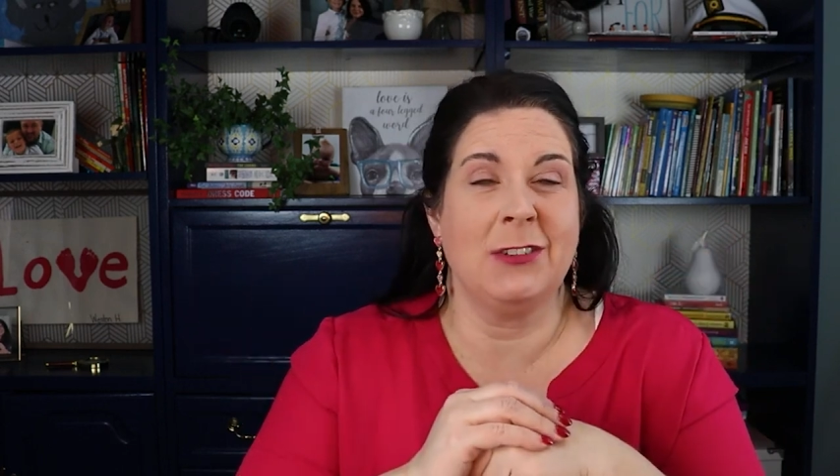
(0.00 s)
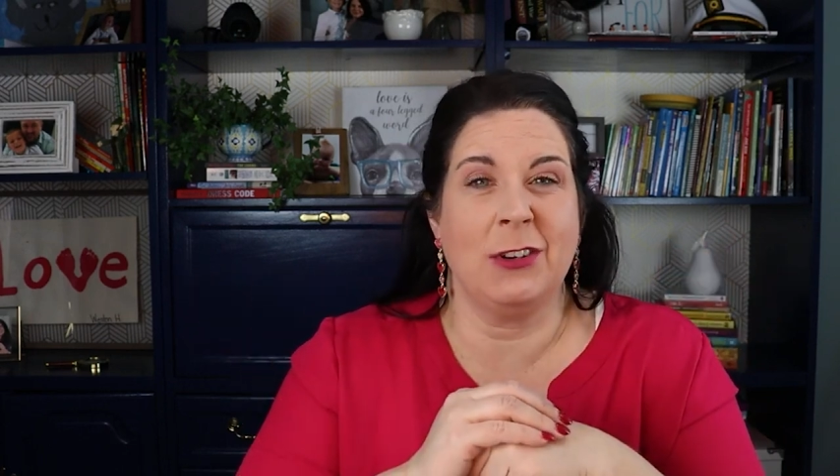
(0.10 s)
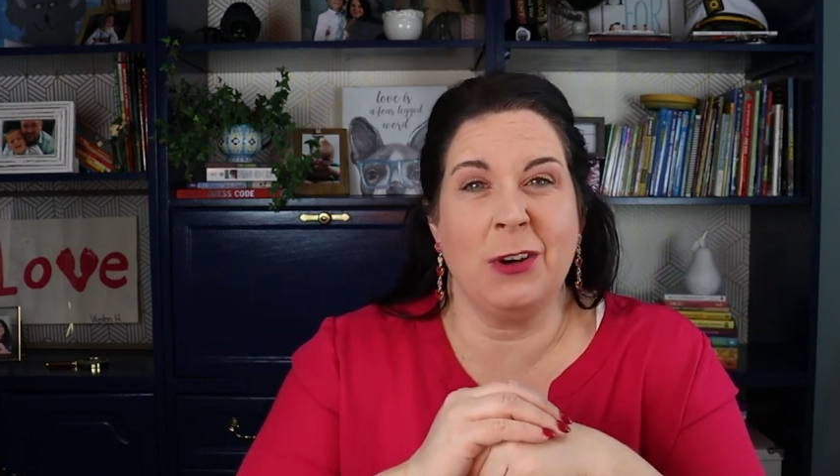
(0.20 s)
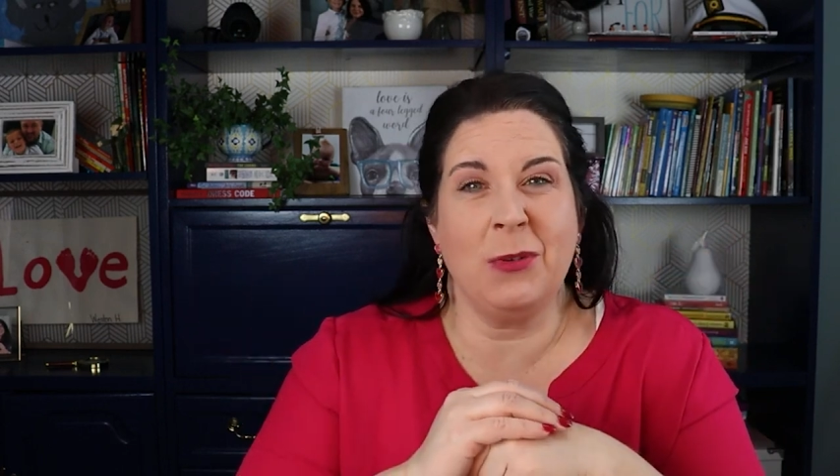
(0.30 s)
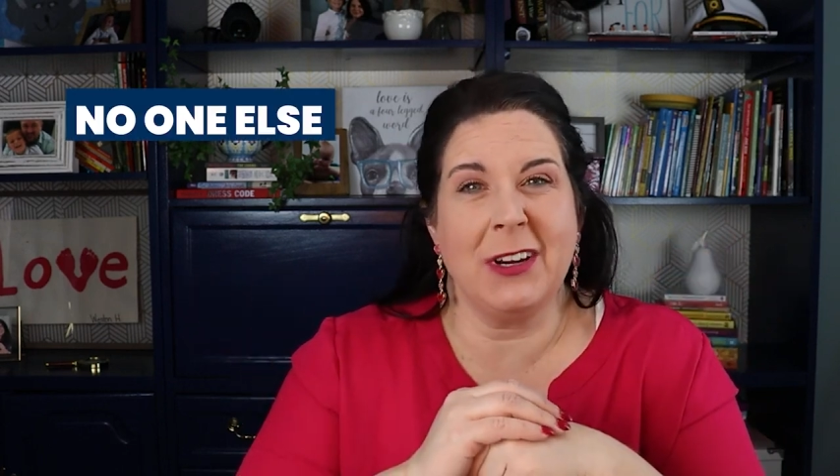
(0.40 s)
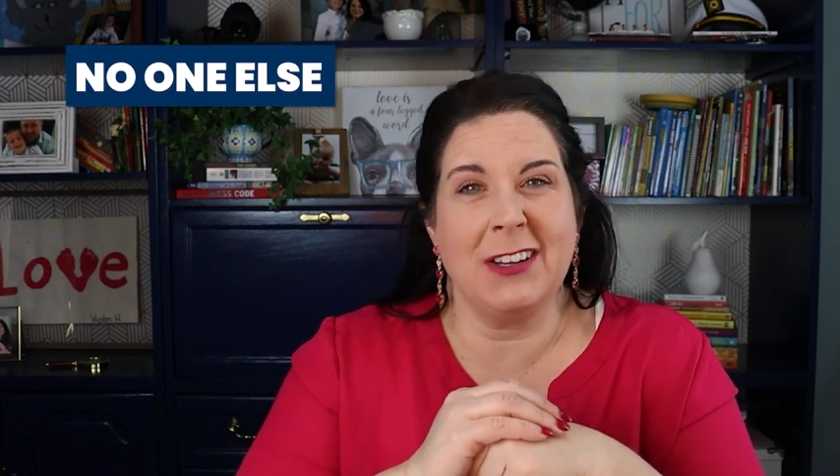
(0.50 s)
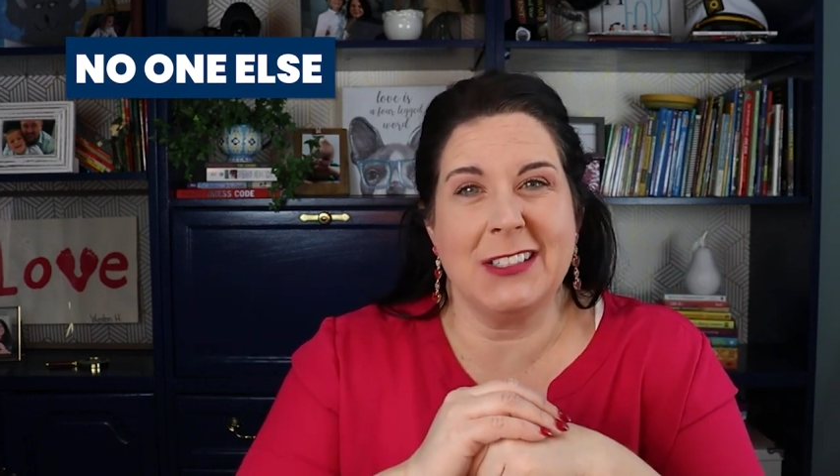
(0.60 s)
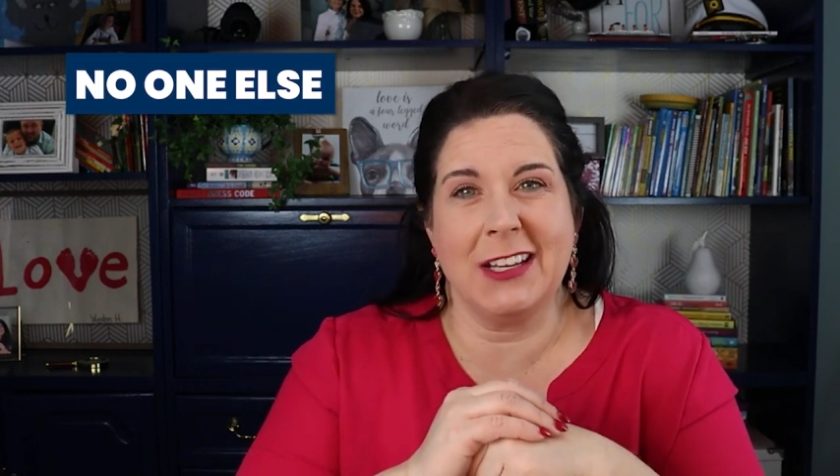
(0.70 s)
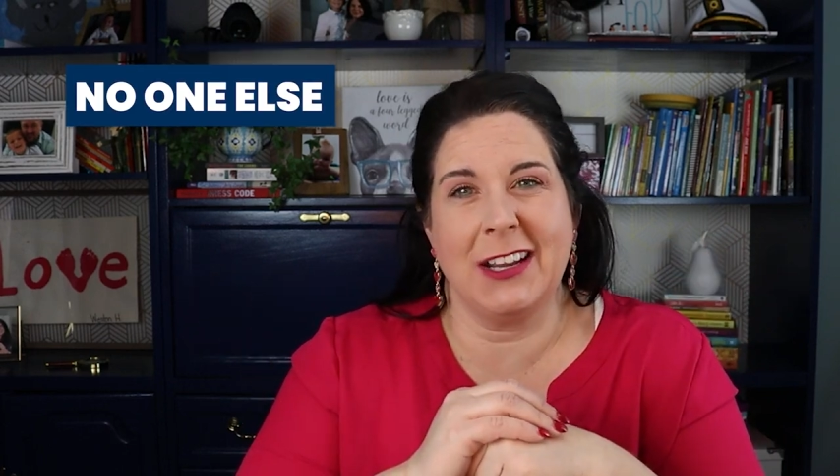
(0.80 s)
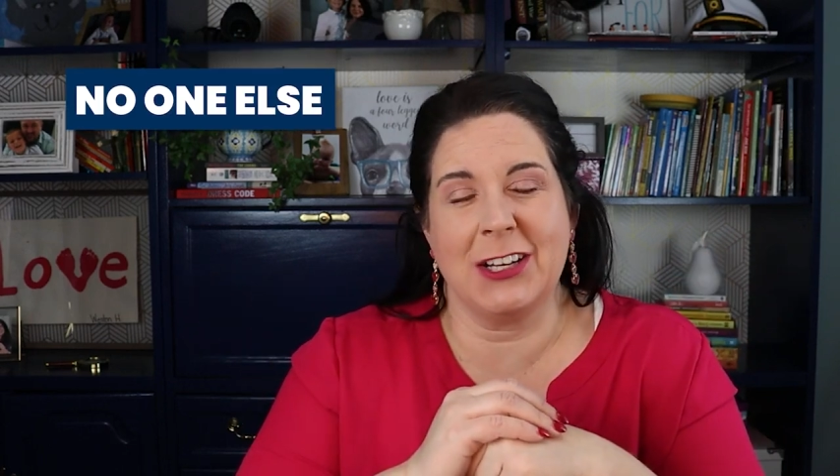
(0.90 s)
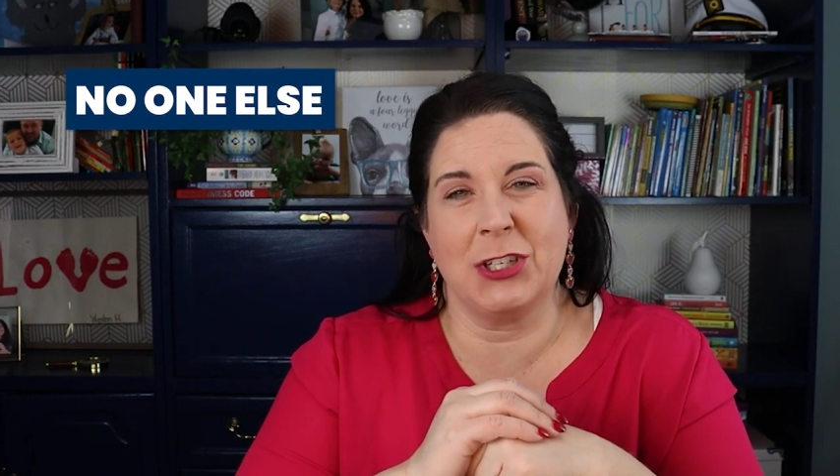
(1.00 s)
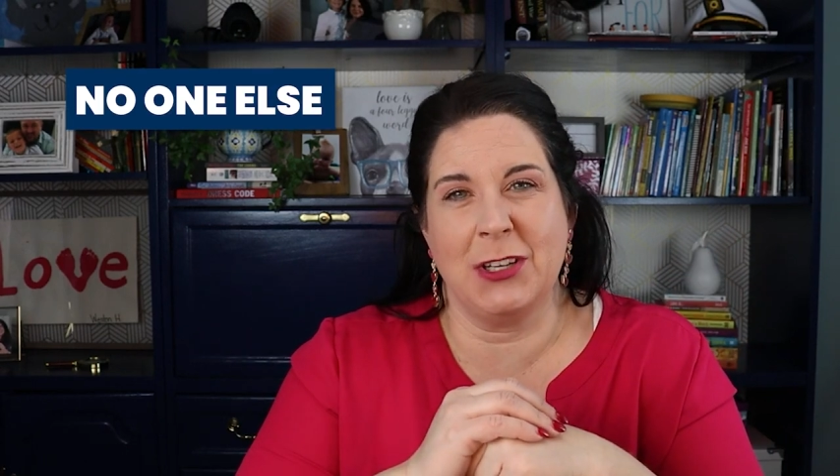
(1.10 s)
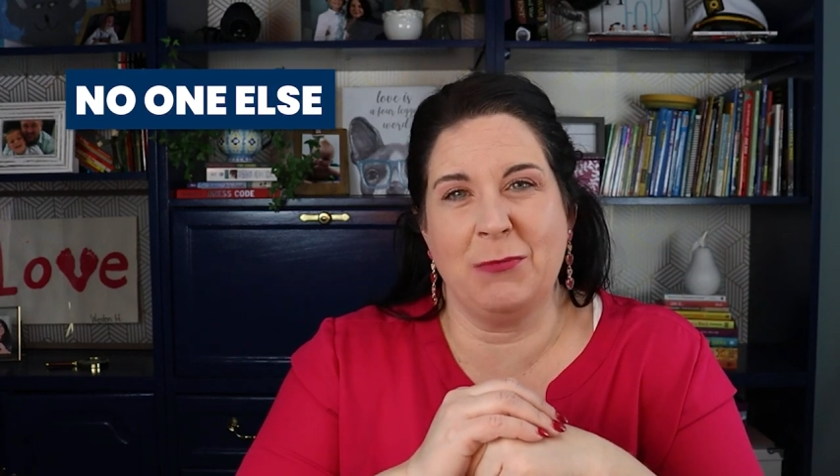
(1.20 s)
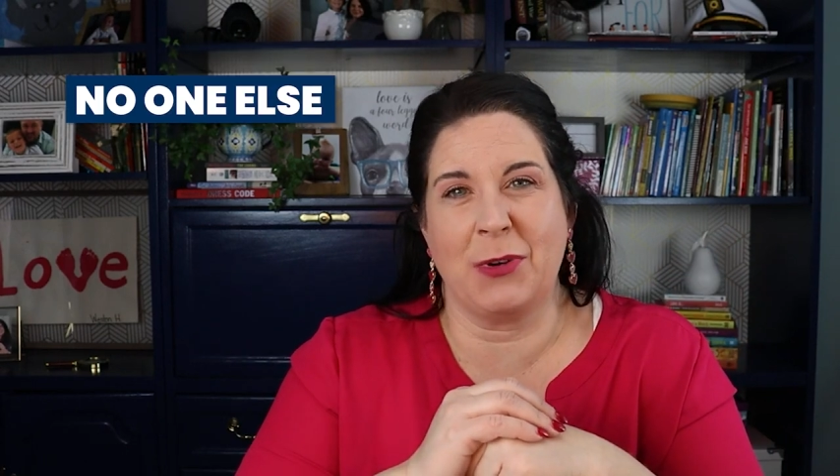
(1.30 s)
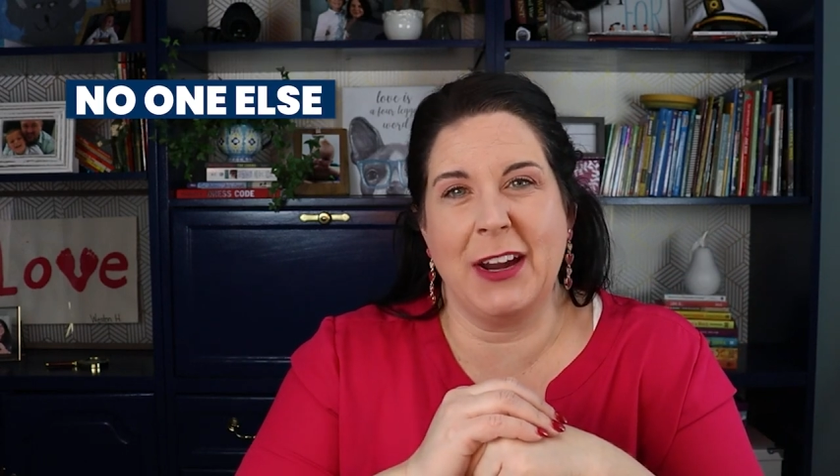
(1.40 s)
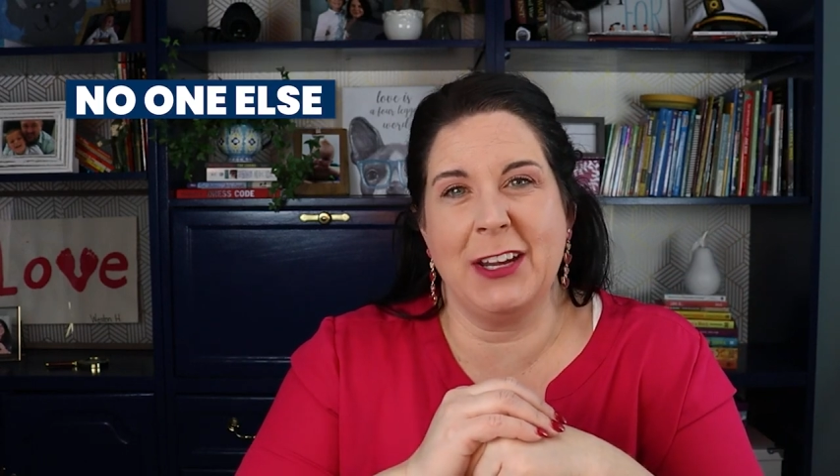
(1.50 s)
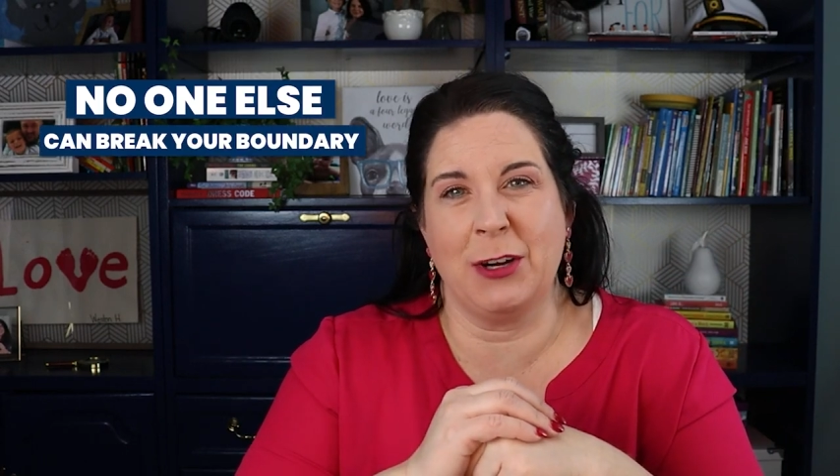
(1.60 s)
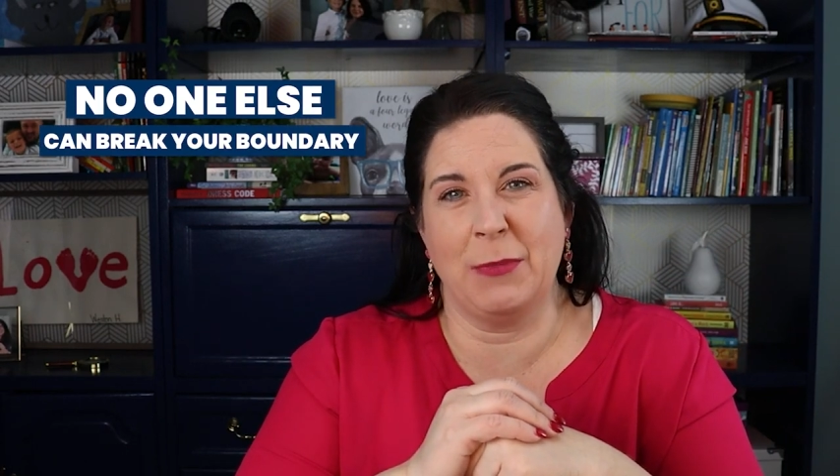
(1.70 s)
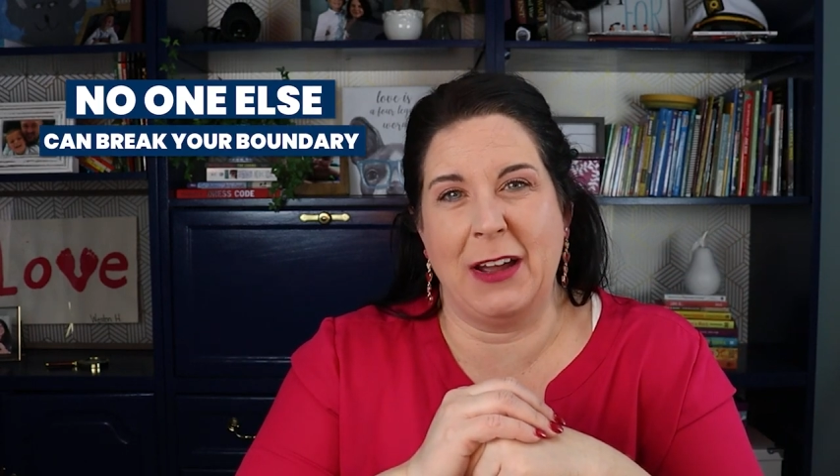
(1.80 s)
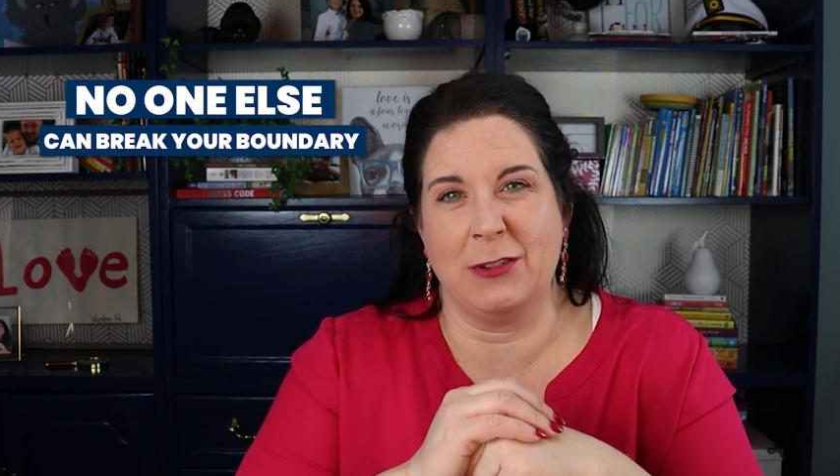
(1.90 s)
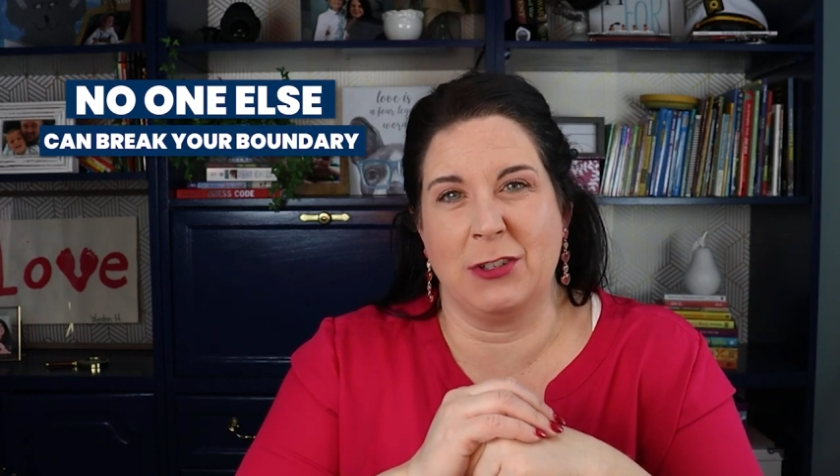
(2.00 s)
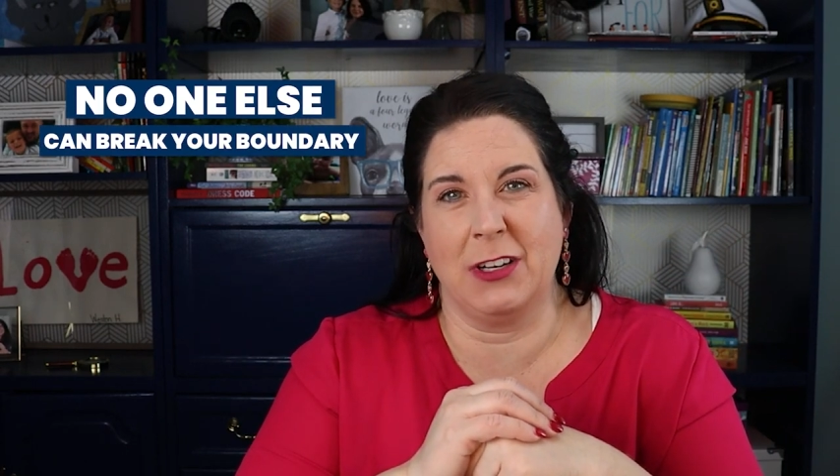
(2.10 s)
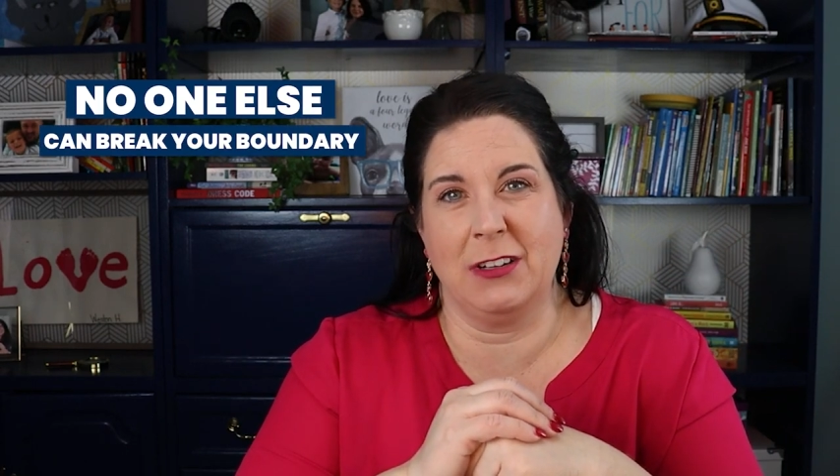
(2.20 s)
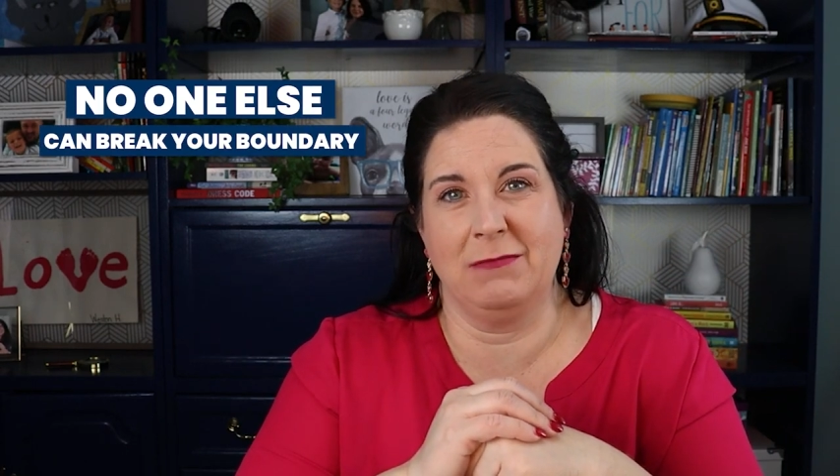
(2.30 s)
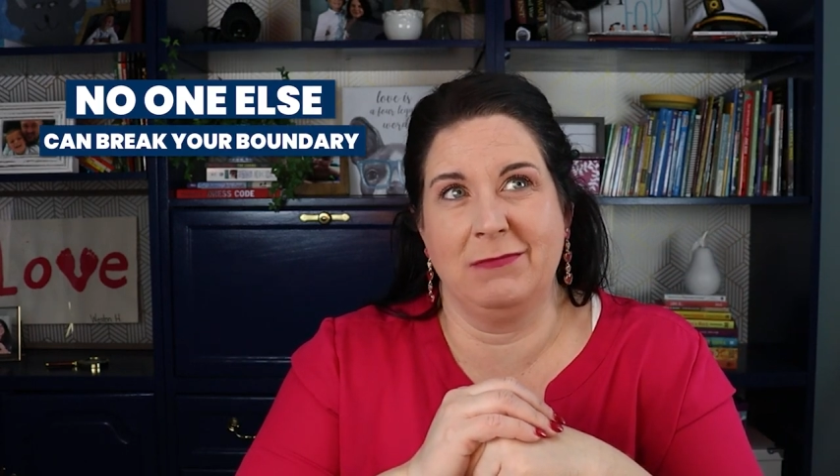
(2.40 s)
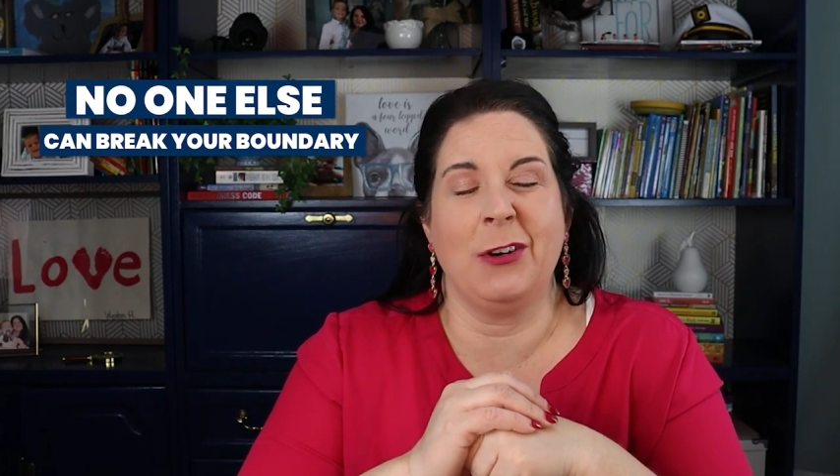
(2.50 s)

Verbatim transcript: no one else can actually break your boundary.